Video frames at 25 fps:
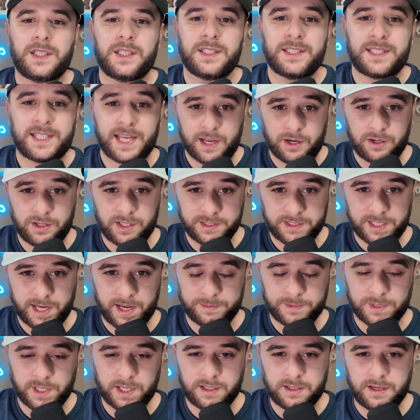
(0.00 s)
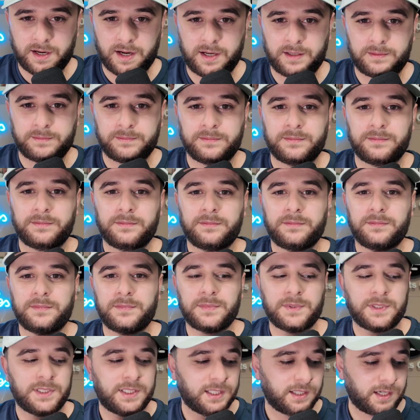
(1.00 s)
SeattleOnTap.com.
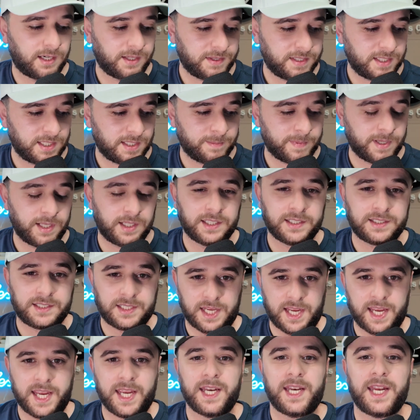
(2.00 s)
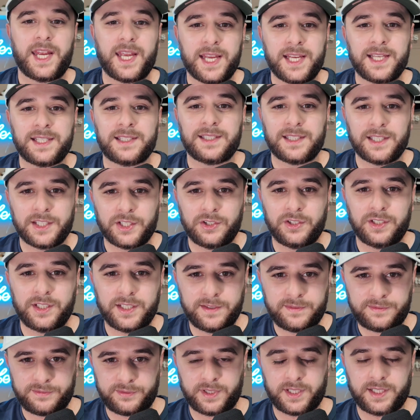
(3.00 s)
Get on the email list. It is
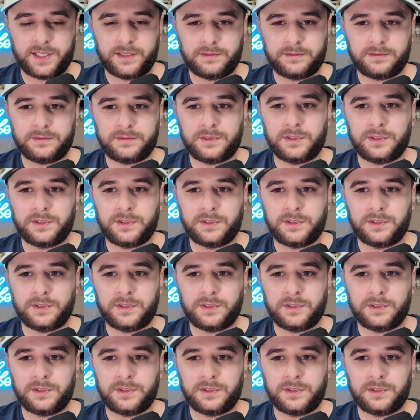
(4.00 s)
literally free.